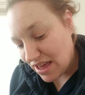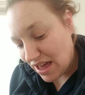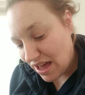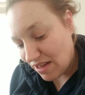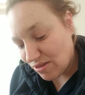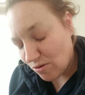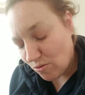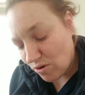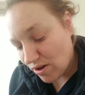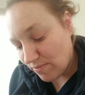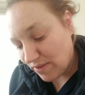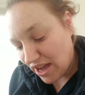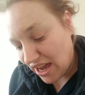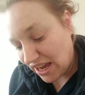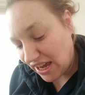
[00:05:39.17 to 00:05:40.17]
and the
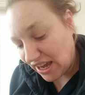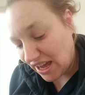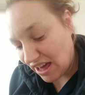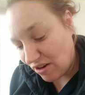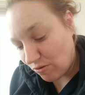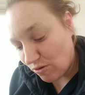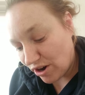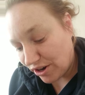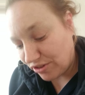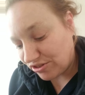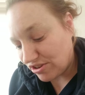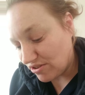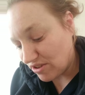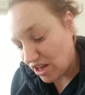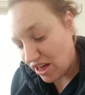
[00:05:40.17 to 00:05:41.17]
women hanging out
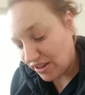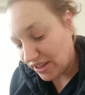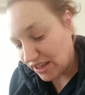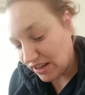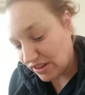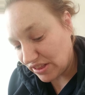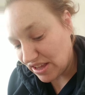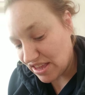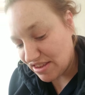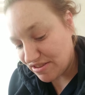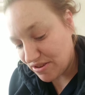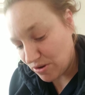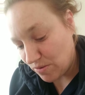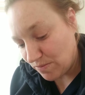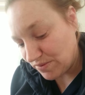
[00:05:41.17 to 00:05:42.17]
wash and talking on the
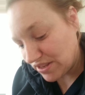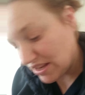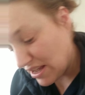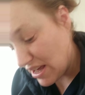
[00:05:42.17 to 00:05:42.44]
stoops.